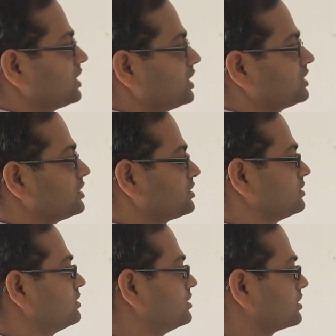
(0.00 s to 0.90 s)
and the
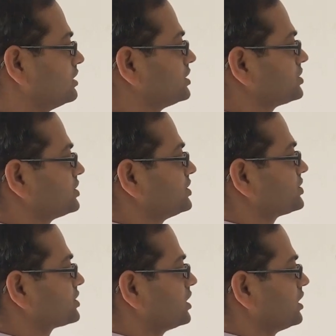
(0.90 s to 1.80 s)
third relation
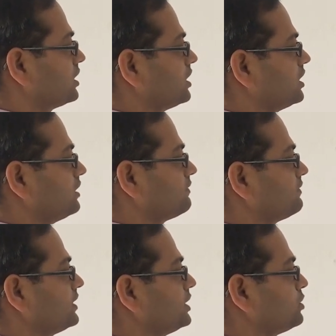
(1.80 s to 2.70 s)
is alpha
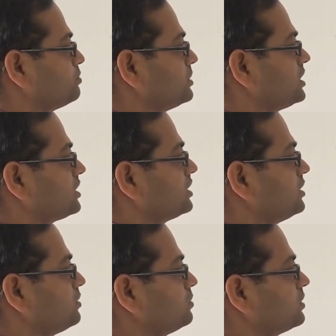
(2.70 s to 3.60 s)
into beta
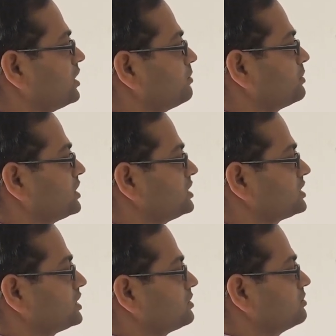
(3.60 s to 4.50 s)
into gamma is
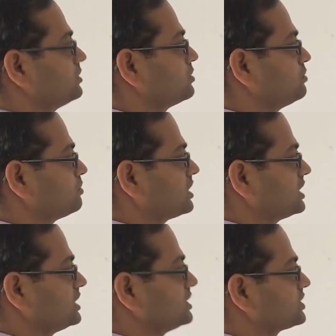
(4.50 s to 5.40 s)
equal to
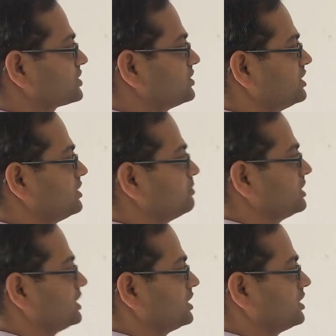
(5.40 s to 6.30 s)
minus b by
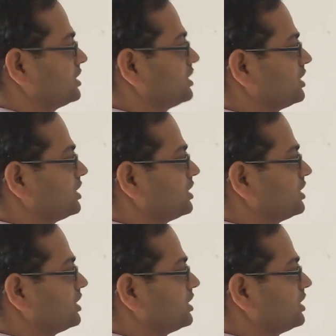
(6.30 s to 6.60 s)
a.